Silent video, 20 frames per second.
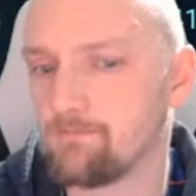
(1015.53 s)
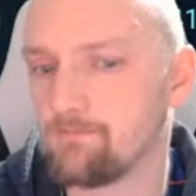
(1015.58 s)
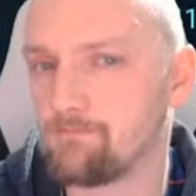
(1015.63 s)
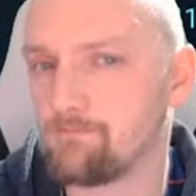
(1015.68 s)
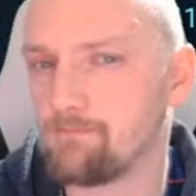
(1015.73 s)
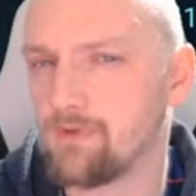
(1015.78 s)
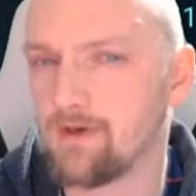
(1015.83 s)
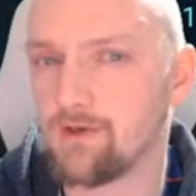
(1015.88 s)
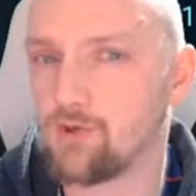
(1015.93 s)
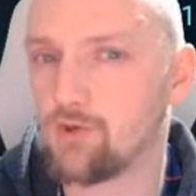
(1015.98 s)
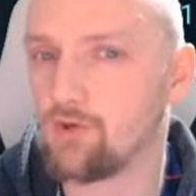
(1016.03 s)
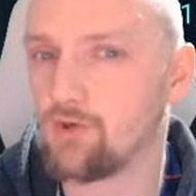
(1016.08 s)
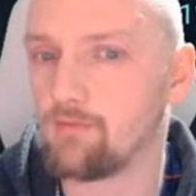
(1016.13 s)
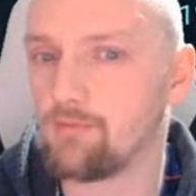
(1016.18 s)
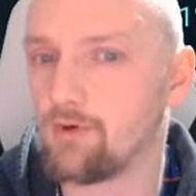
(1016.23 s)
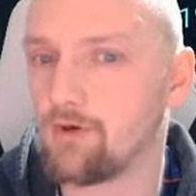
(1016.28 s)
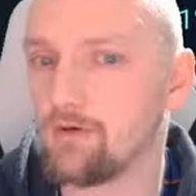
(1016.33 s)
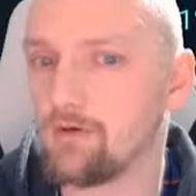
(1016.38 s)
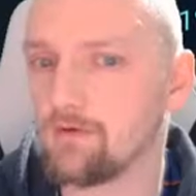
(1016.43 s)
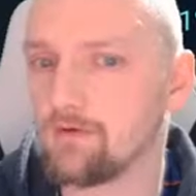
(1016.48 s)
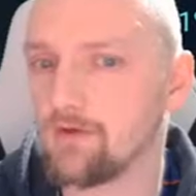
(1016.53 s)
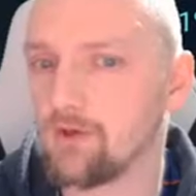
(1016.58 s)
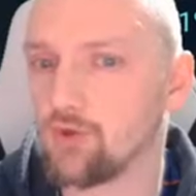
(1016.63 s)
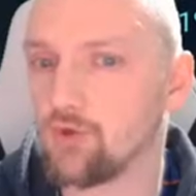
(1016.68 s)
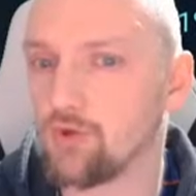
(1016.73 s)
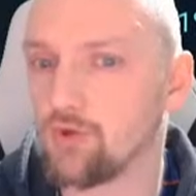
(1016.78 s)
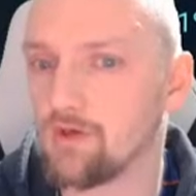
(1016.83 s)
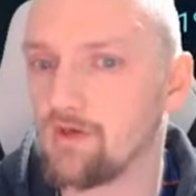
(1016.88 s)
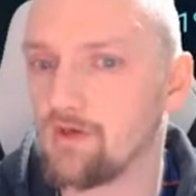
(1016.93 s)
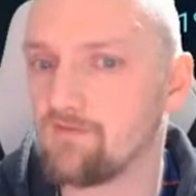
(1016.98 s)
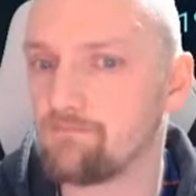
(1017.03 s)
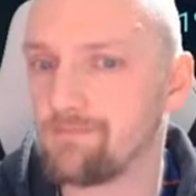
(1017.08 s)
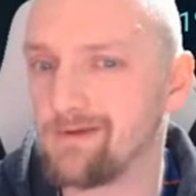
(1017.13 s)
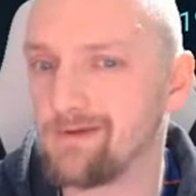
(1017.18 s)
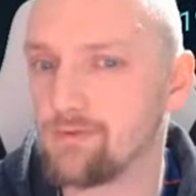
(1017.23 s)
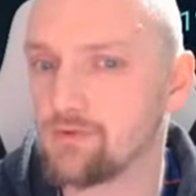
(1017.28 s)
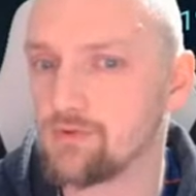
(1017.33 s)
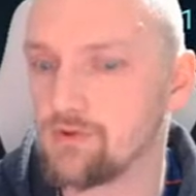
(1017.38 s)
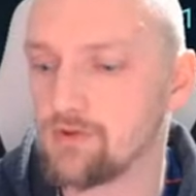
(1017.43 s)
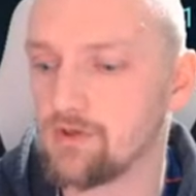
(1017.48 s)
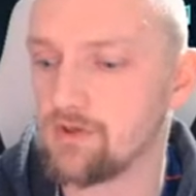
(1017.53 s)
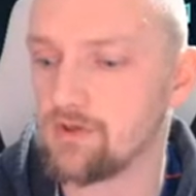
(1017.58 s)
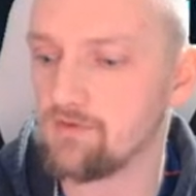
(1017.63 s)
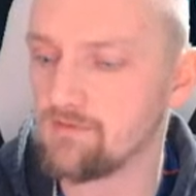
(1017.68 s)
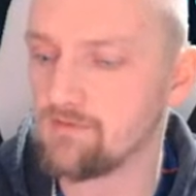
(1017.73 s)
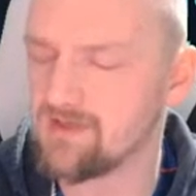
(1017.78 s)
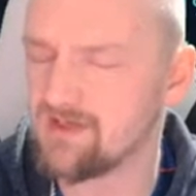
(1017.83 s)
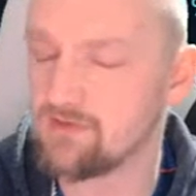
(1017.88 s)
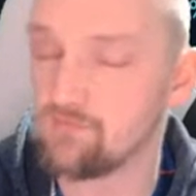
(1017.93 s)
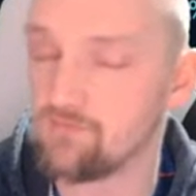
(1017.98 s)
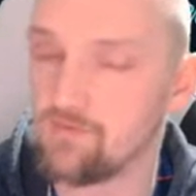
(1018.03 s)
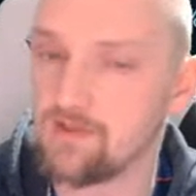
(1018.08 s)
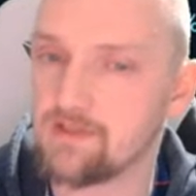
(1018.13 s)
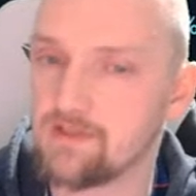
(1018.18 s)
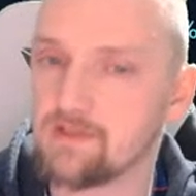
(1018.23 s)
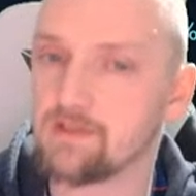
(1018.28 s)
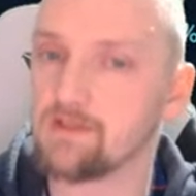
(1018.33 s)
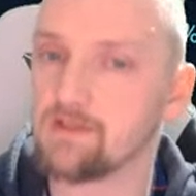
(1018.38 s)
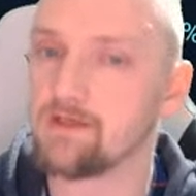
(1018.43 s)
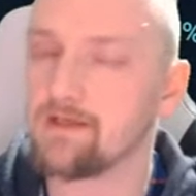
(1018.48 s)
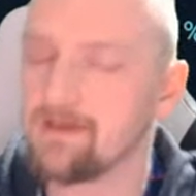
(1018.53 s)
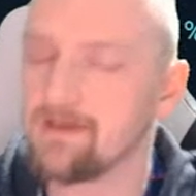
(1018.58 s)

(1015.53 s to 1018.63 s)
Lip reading: but I couldn't put a good enough build on her until recently.